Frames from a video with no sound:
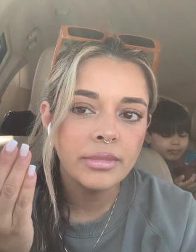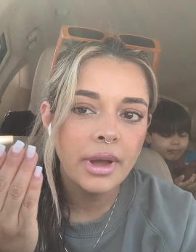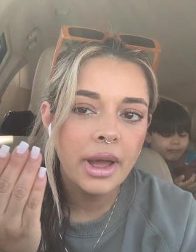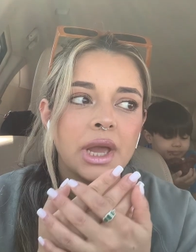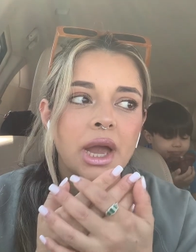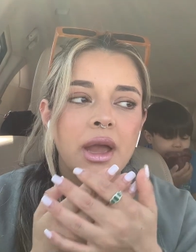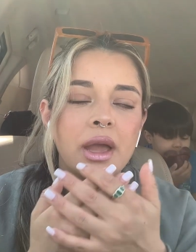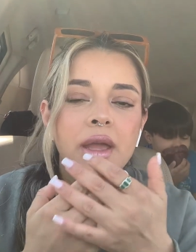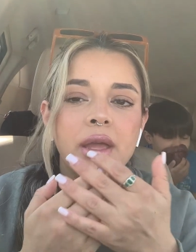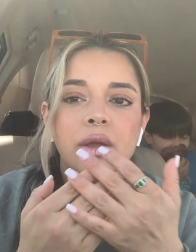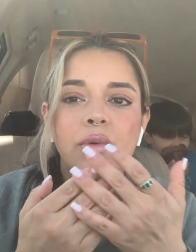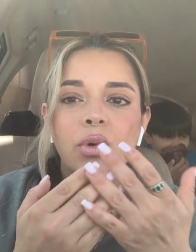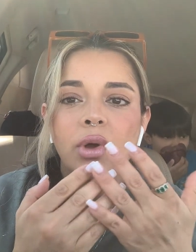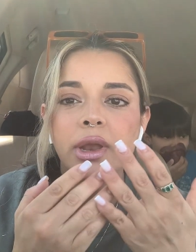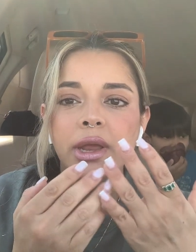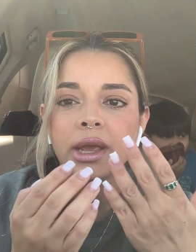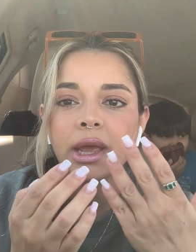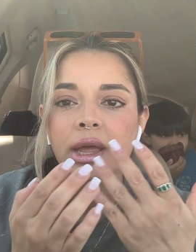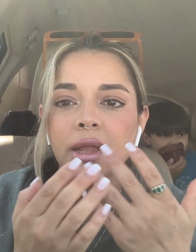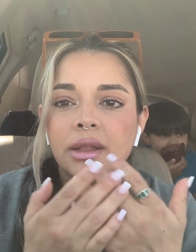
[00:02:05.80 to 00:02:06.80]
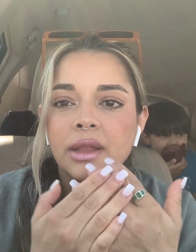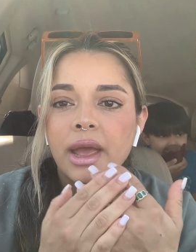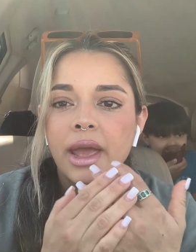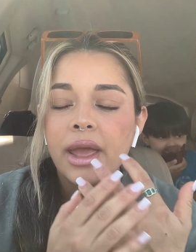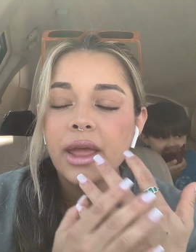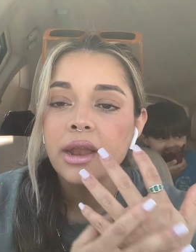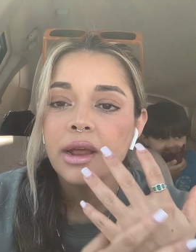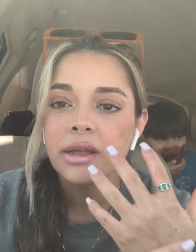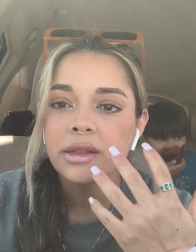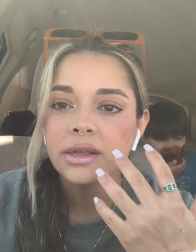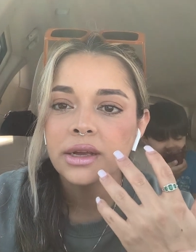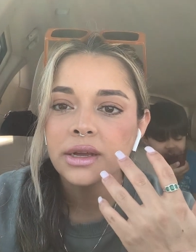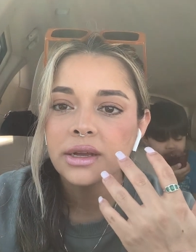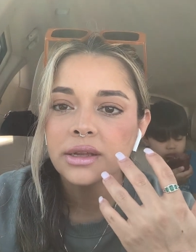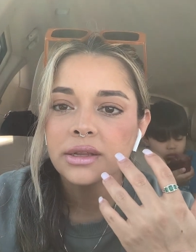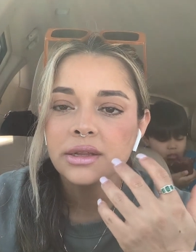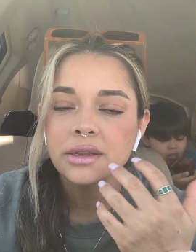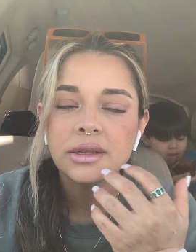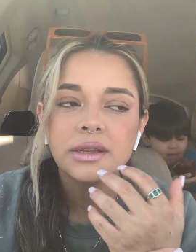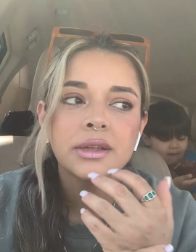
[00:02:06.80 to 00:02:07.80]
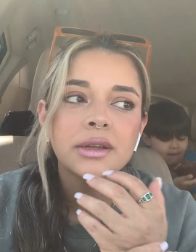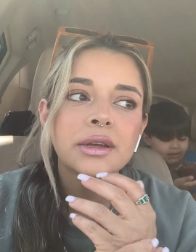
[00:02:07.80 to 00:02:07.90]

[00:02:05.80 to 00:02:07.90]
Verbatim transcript: I want to get henna done